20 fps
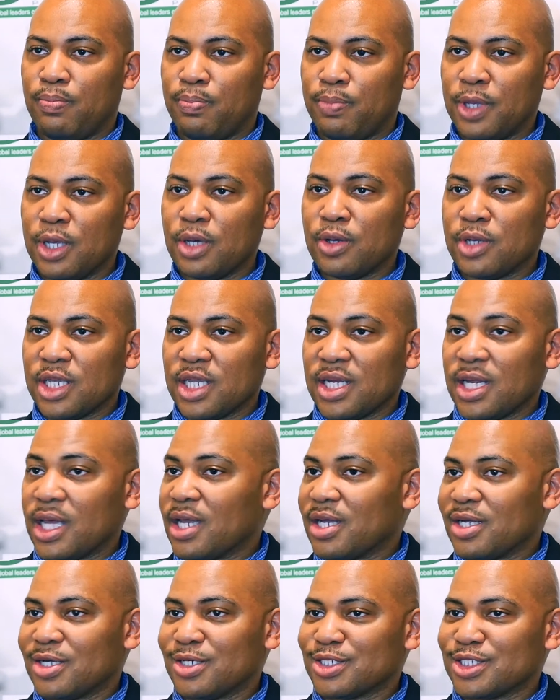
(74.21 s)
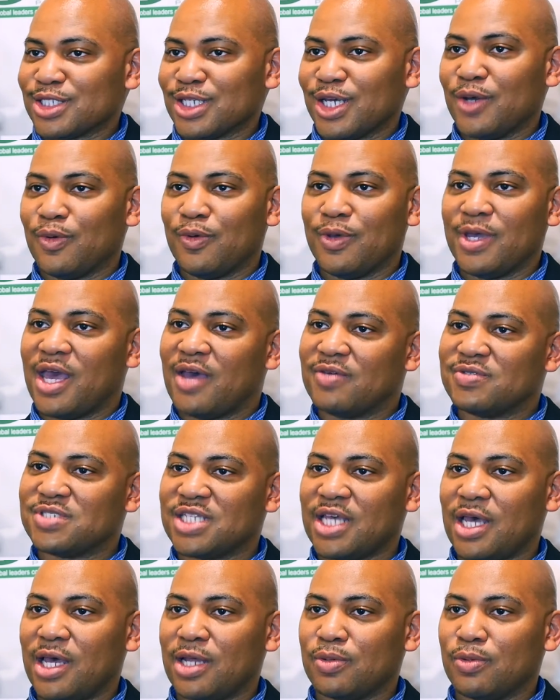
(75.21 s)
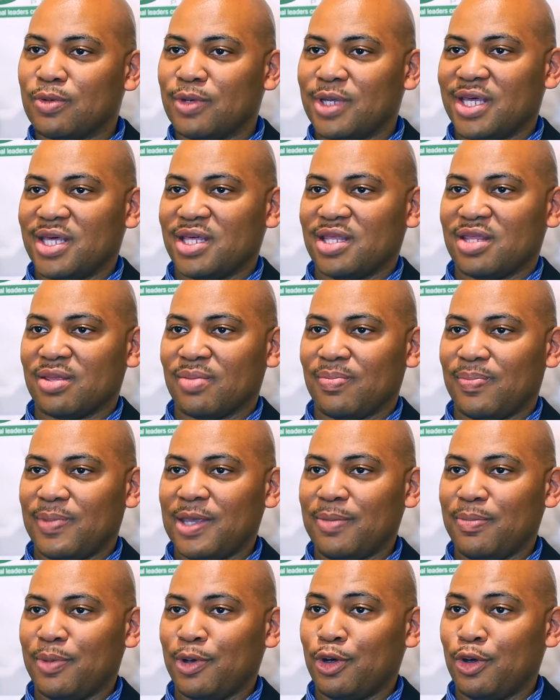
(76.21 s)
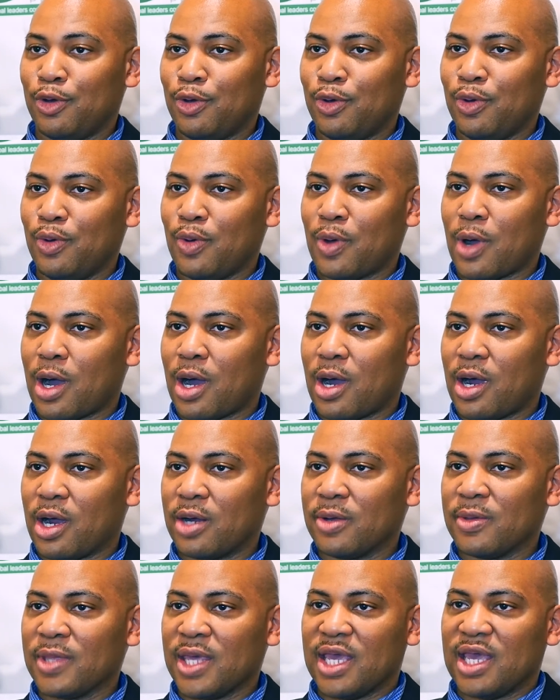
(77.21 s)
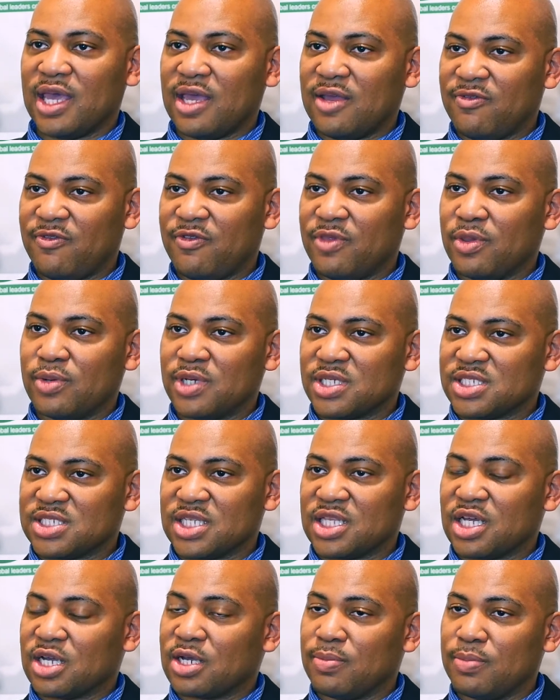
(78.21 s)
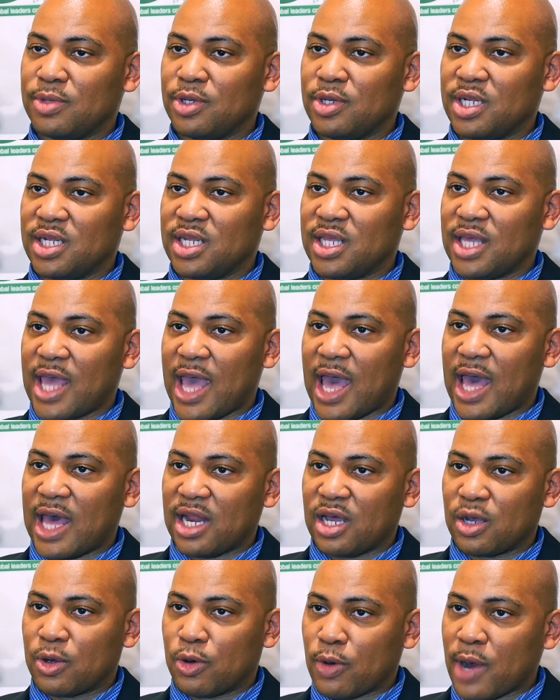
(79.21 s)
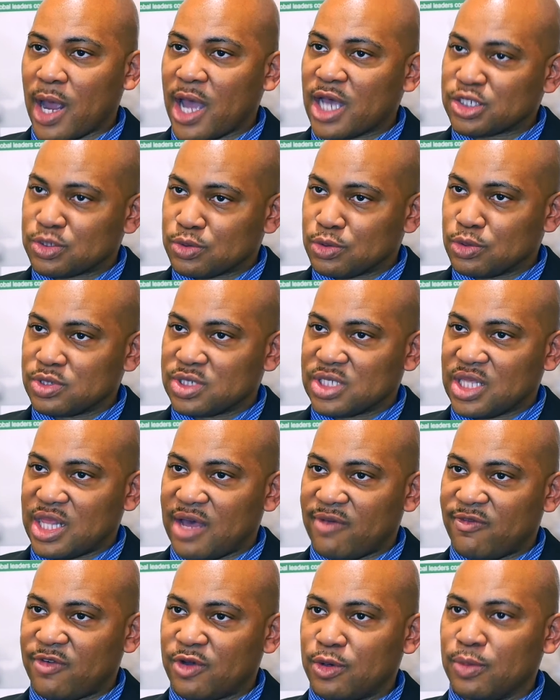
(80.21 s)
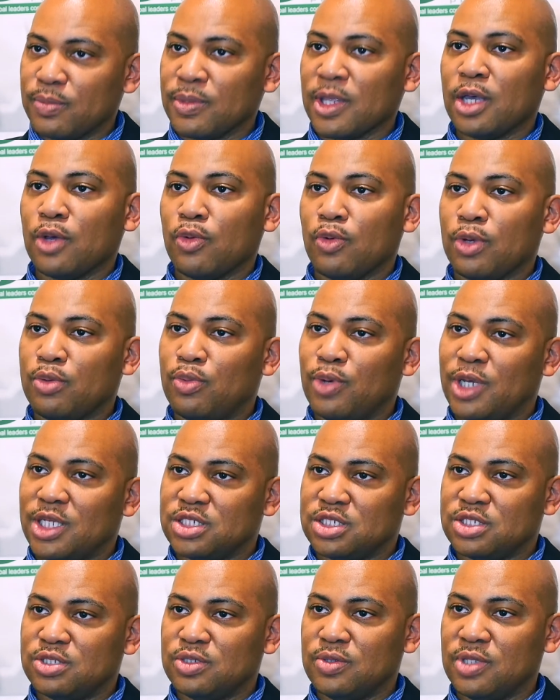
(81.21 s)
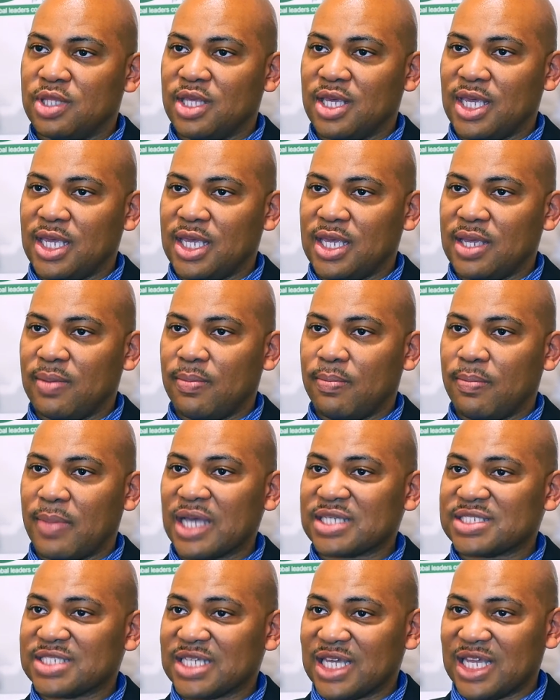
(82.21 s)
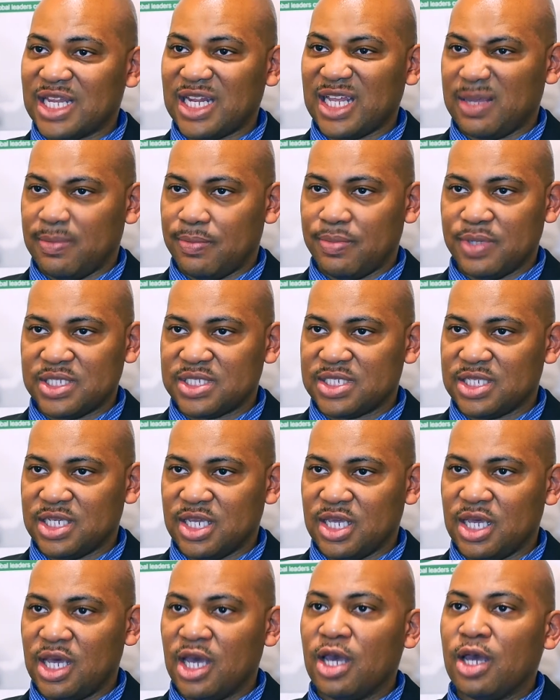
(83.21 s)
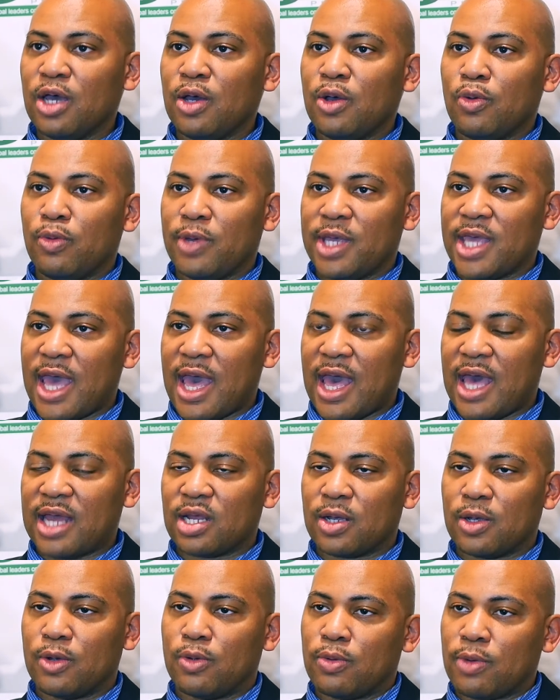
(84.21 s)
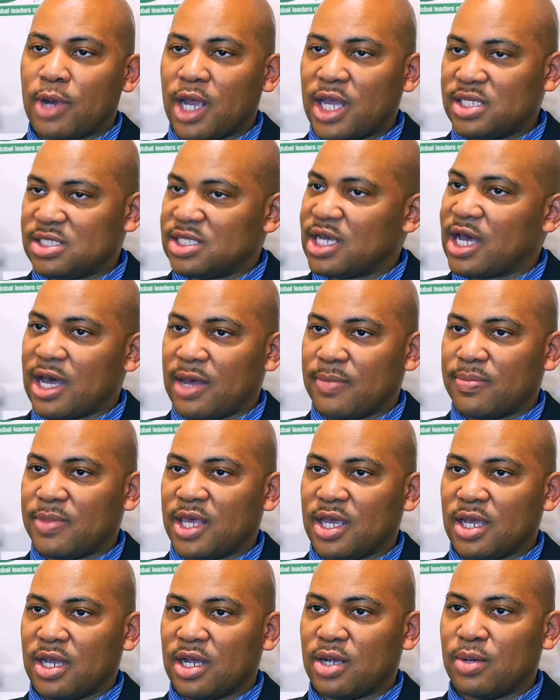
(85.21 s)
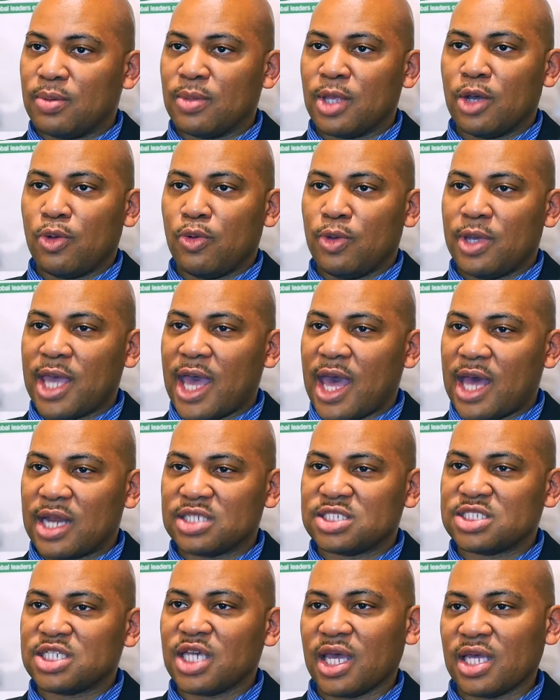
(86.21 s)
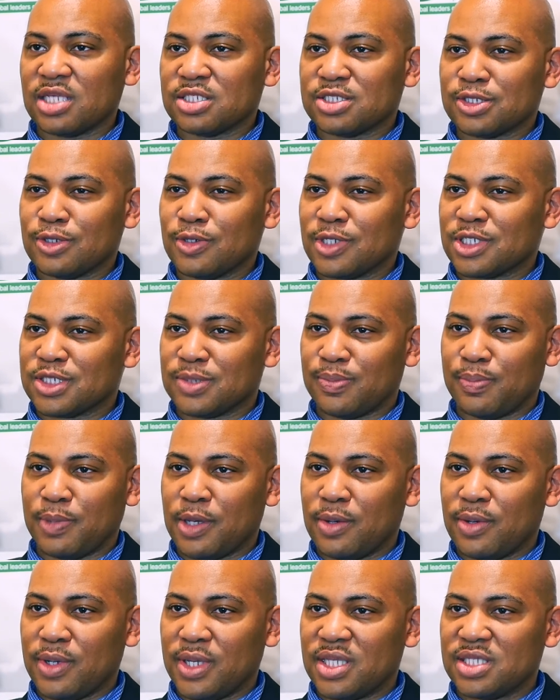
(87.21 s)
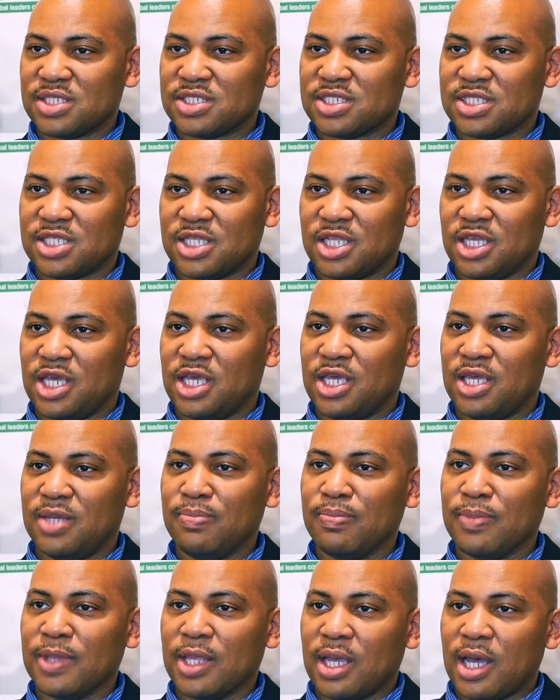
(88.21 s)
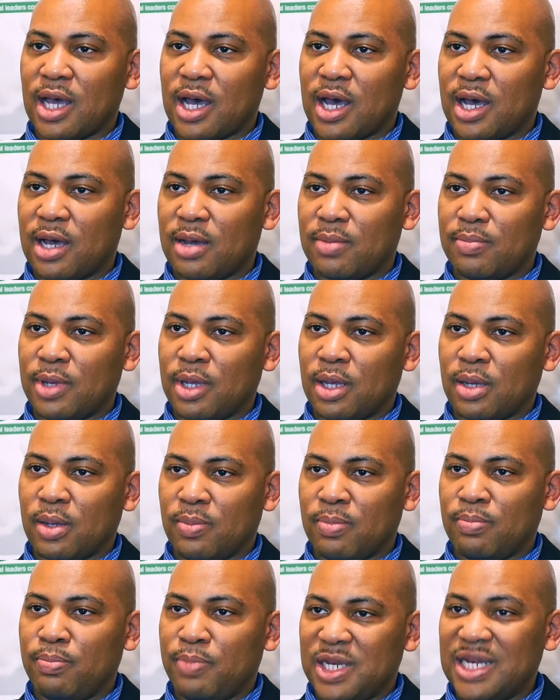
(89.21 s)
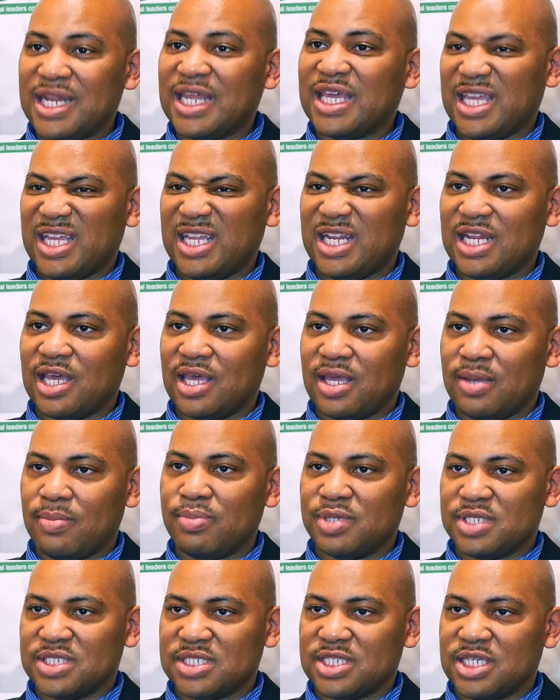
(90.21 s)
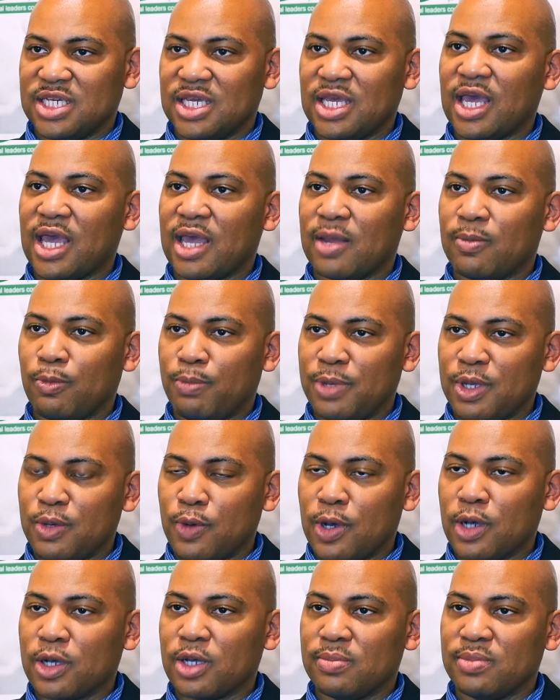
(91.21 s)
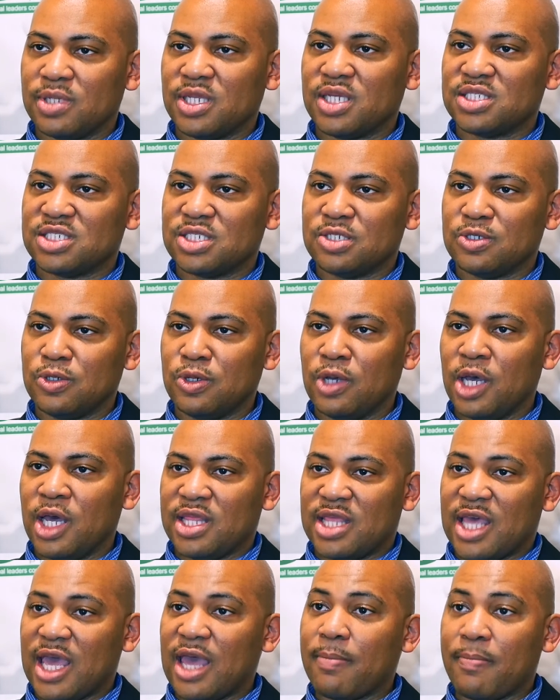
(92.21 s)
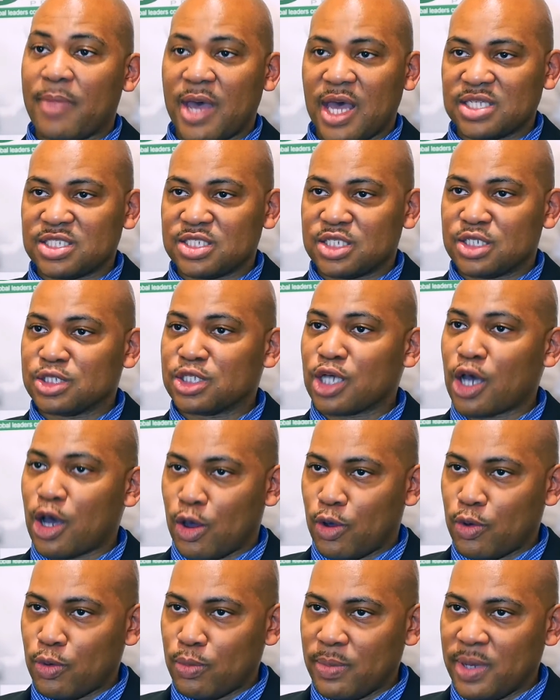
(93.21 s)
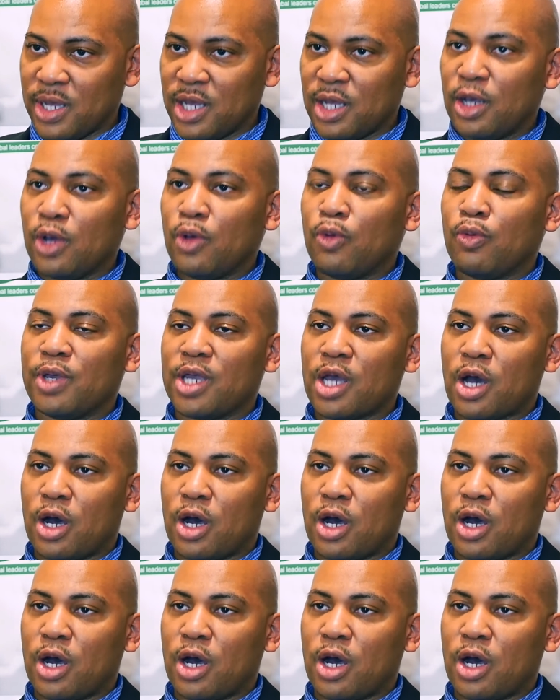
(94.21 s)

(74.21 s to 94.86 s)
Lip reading: billionaires. We have sat with people who are influencing their community at a grassroots level. We went to the Mexican embassy. We had a great time there. We had a chance to experience the Benin embassy and be welcomed into the ambassador's home. We